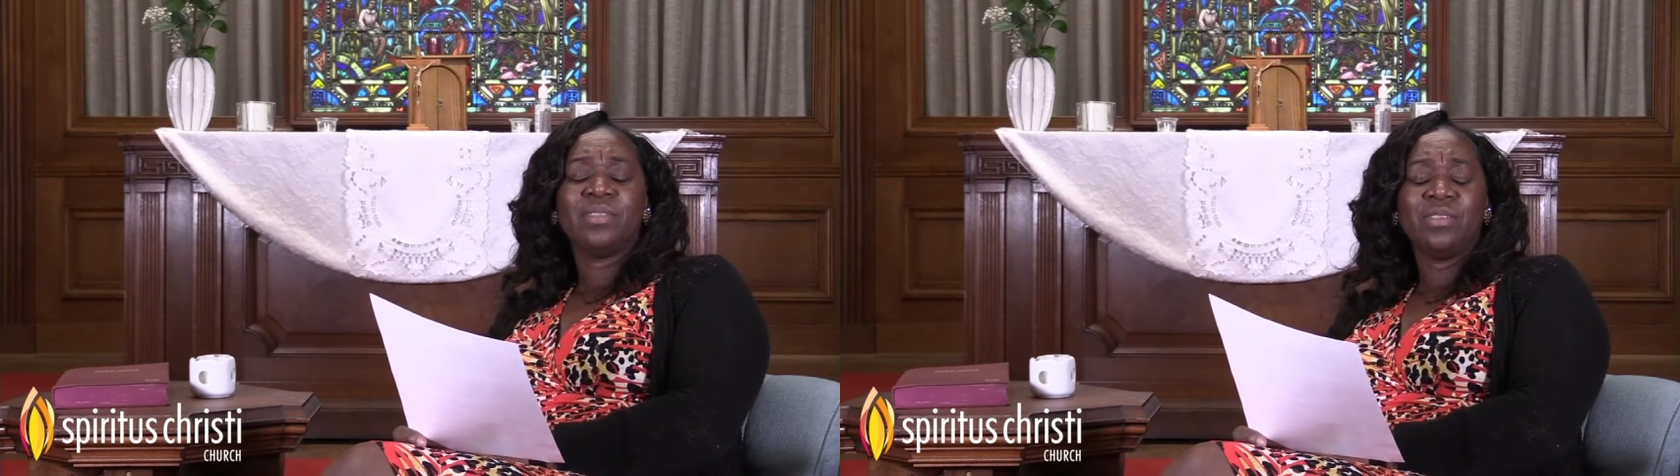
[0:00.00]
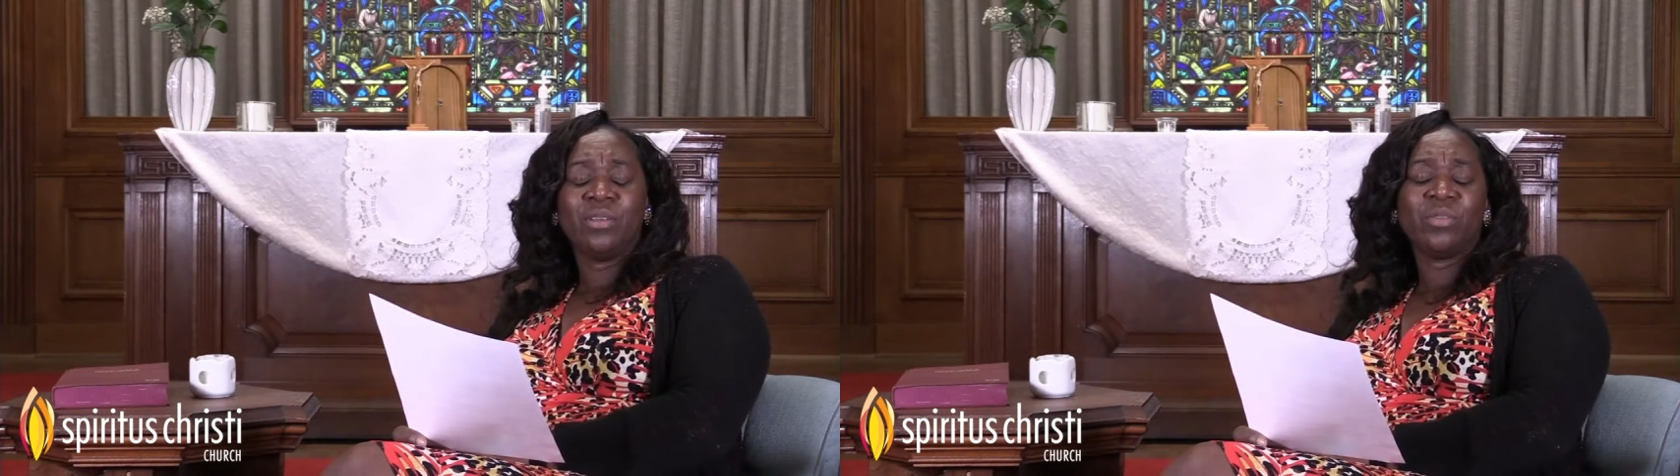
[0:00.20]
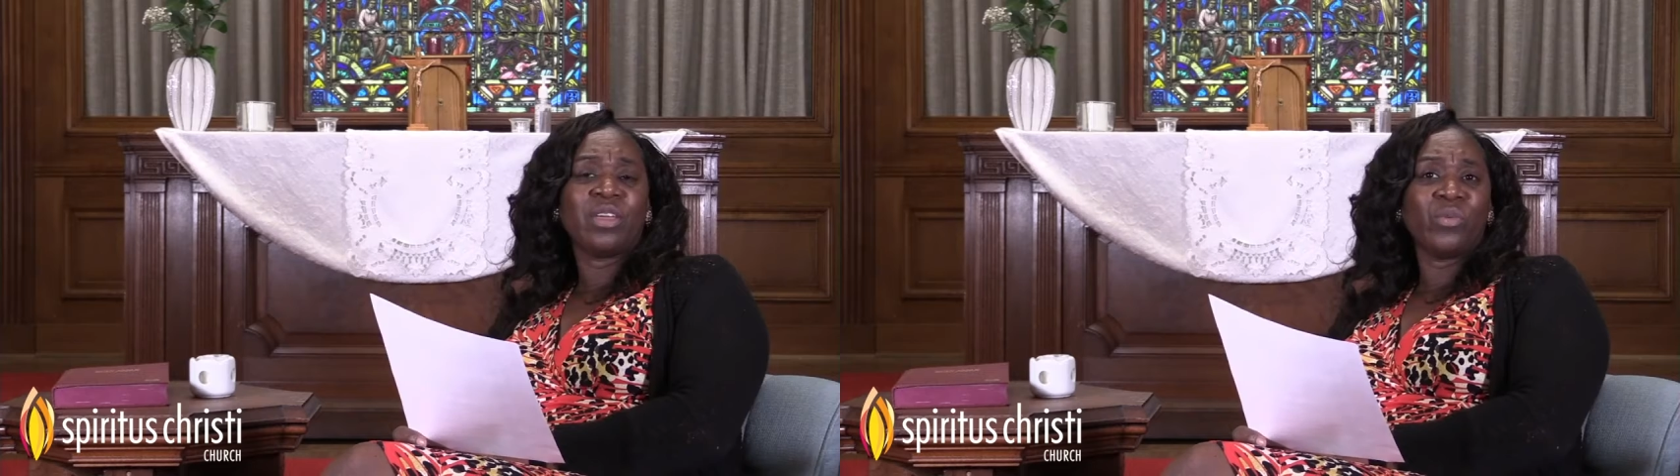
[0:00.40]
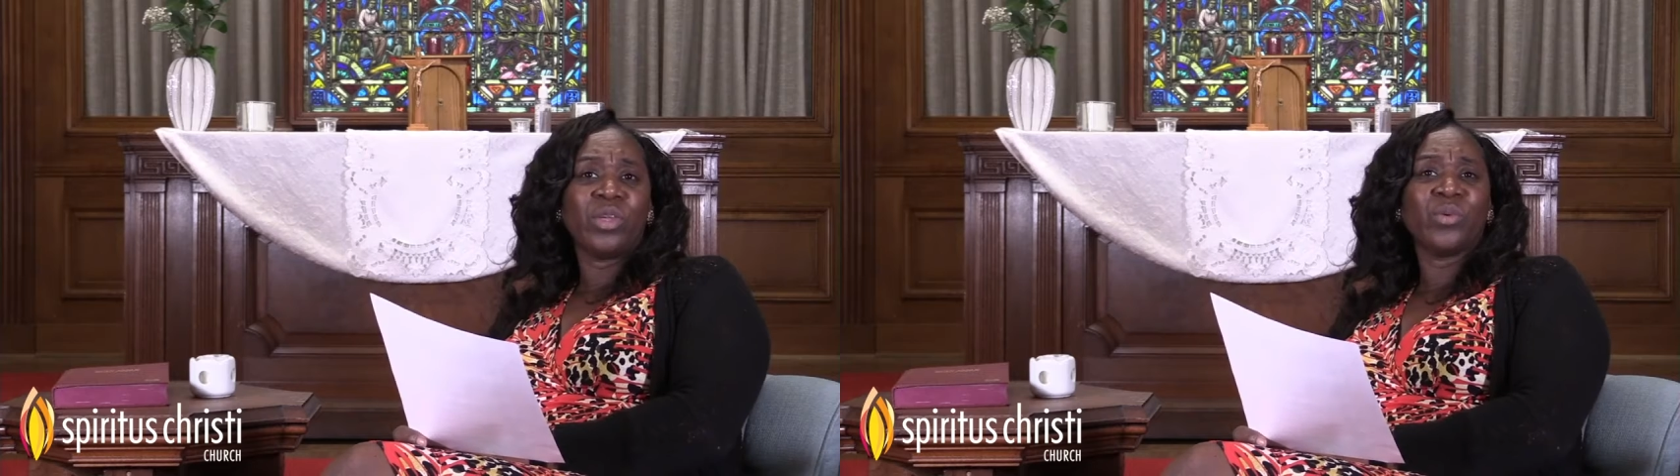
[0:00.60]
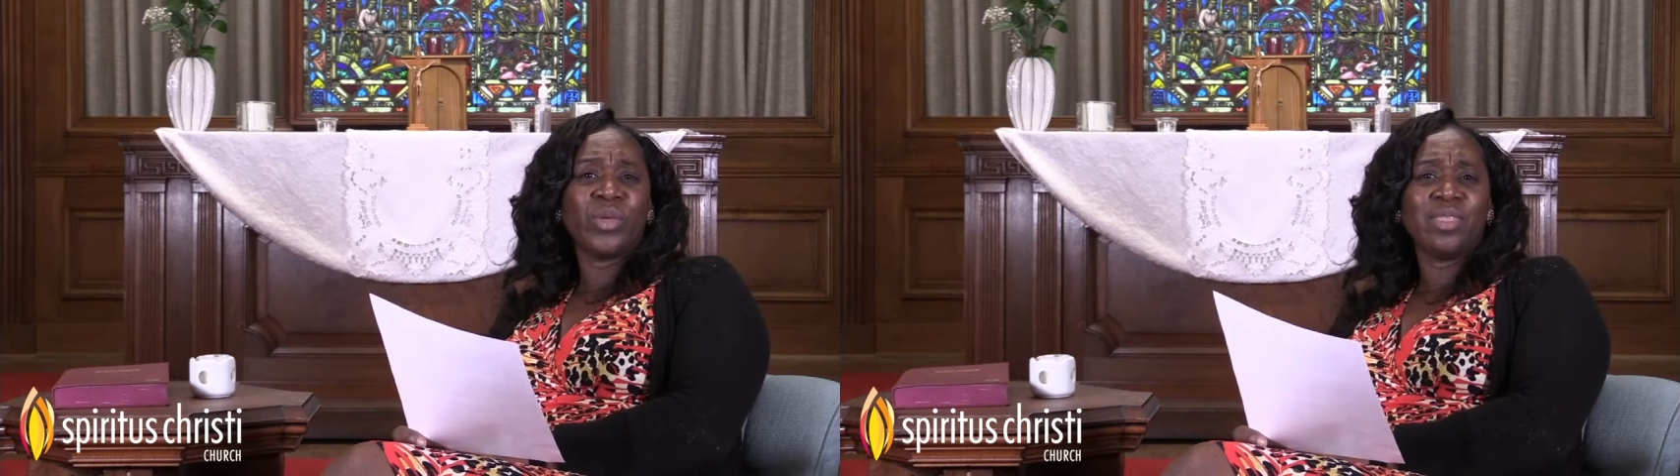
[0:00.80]
Know that we
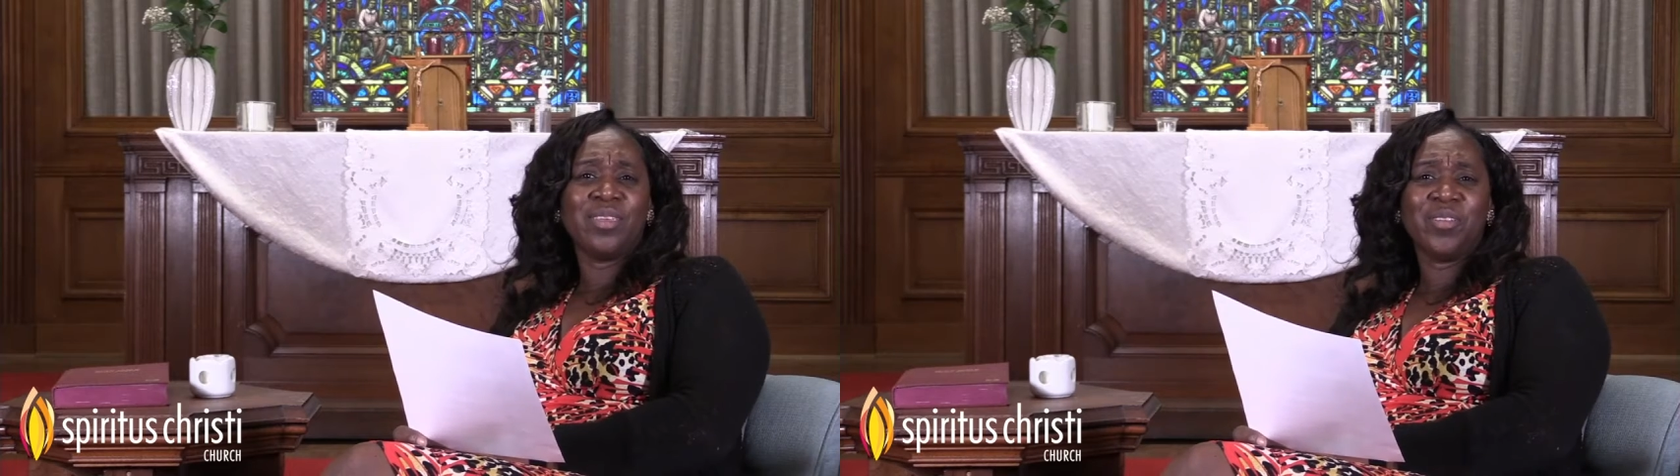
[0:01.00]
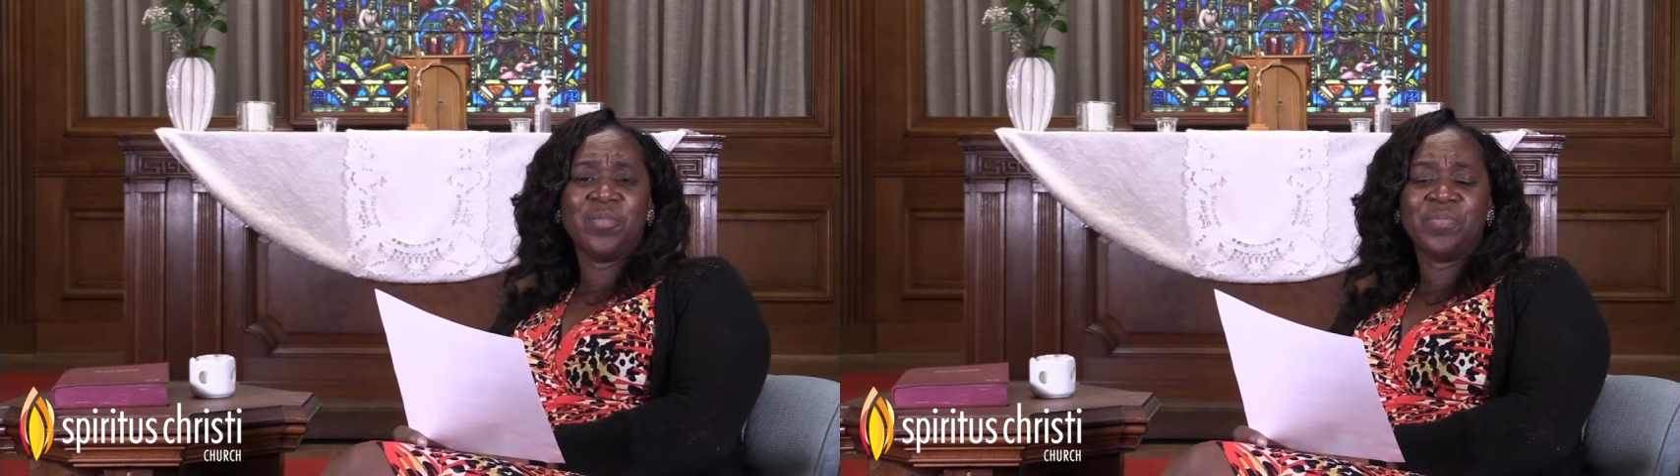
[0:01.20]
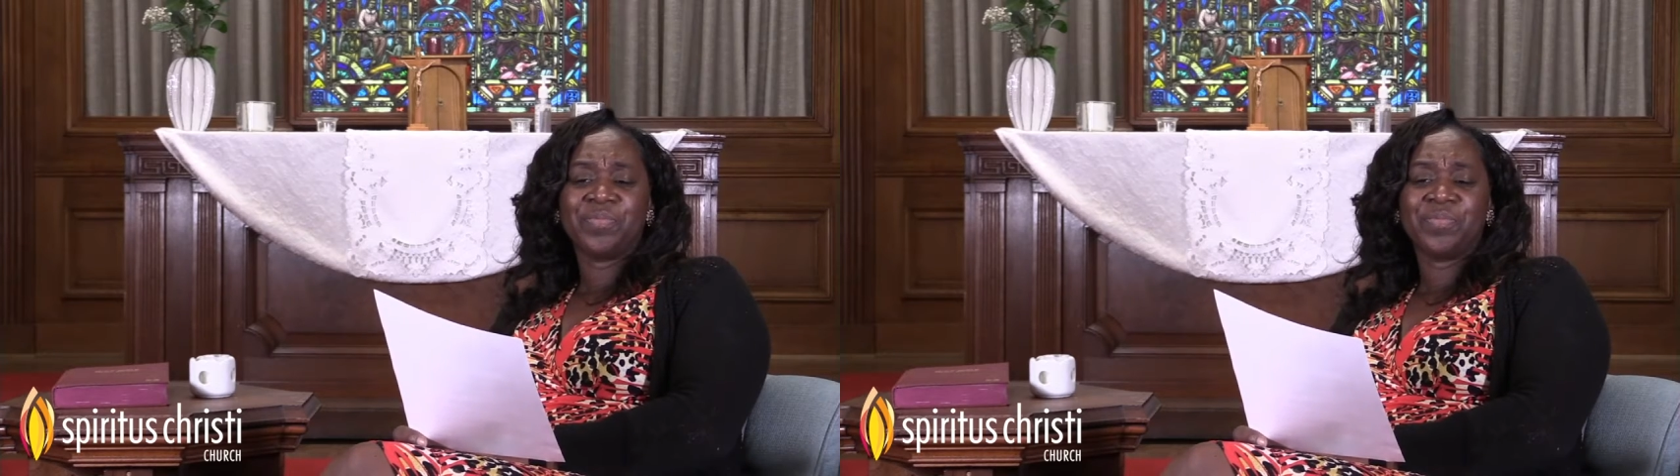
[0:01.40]
are with you.